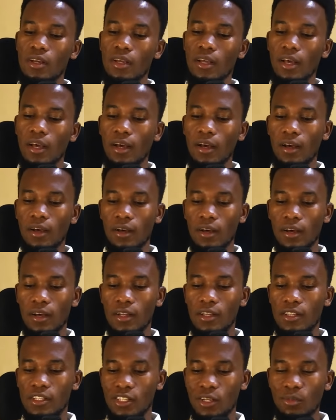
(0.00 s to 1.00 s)
uh,
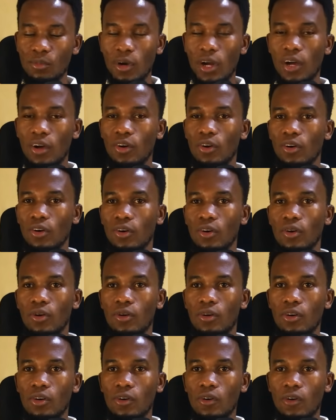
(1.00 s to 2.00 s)
Dee Mwango,
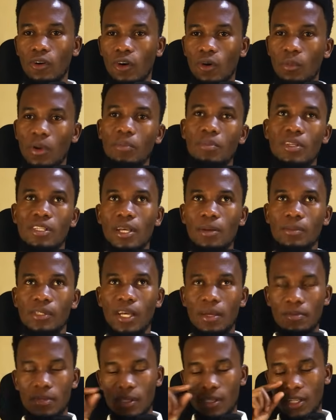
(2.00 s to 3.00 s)
or maybe
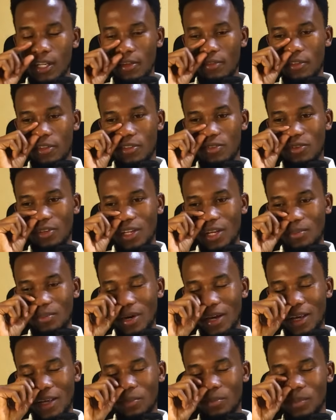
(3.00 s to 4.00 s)
sometimes Davy Junior,
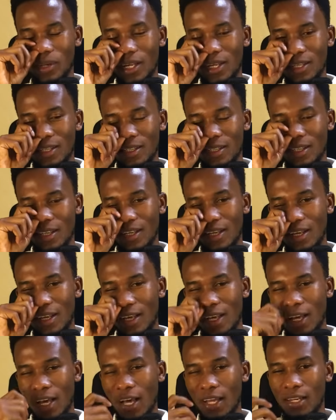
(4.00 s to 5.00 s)
but he plays
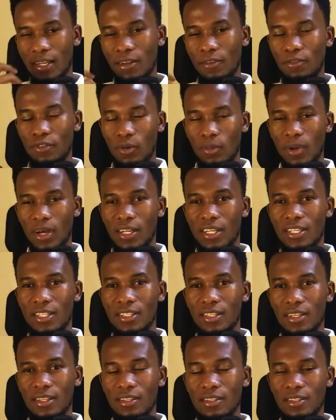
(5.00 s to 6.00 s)
at, from a
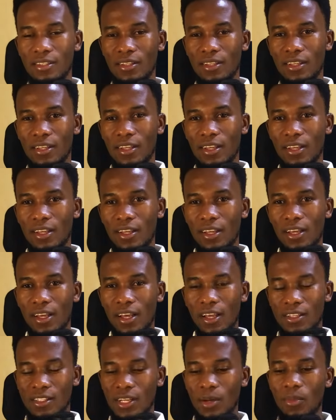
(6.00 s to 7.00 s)
distance.
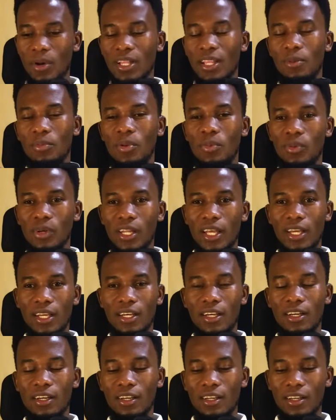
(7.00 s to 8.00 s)
And some other people like
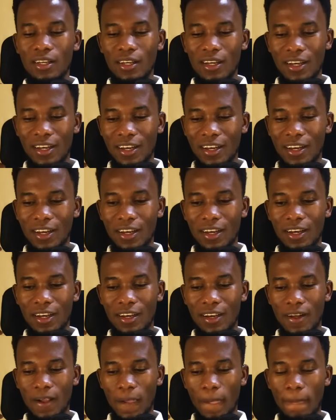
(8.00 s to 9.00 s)
uh,
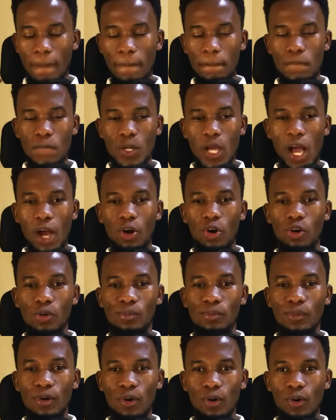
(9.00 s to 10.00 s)
Uncle
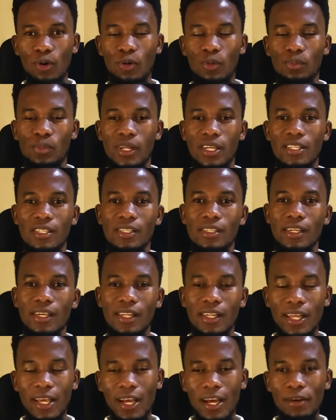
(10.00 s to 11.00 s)
Mo, who plays
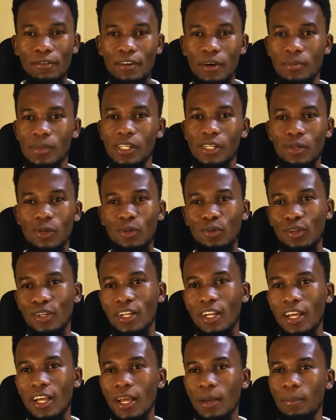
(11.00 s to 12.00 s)
like a family
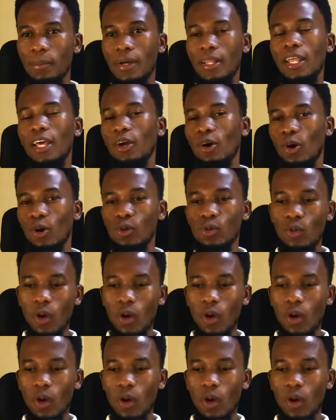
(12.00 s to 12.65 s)
goon, but they all